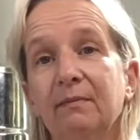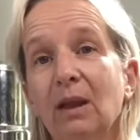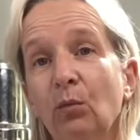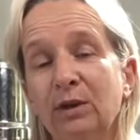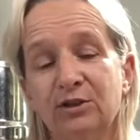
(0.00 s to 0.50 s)

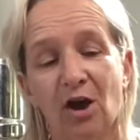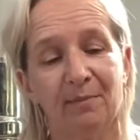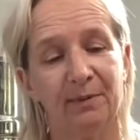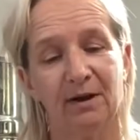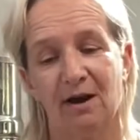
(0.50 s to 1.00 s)
we
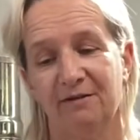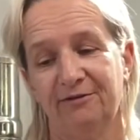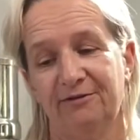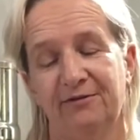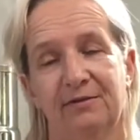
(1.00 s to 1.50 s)
top it
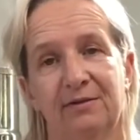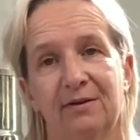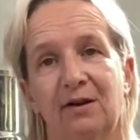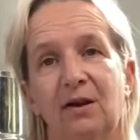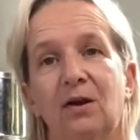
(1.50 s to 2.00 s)
off
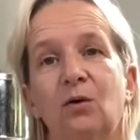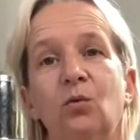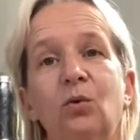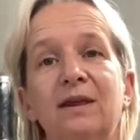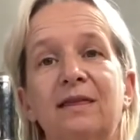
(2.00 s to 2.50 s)

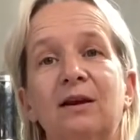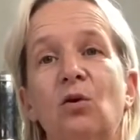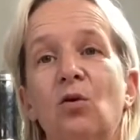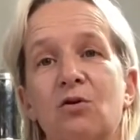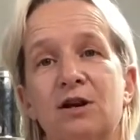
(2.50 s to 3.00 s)
with an
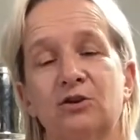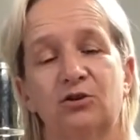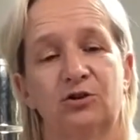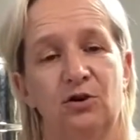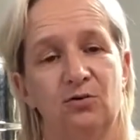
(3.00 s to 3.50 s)
orange
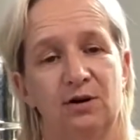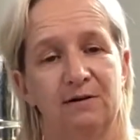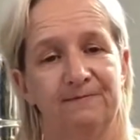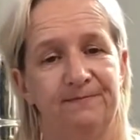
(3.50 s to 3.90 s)
soda.